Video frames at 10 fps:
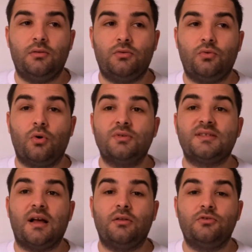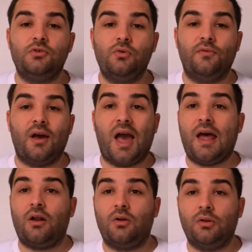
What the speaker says: to don't sell to Juve at all,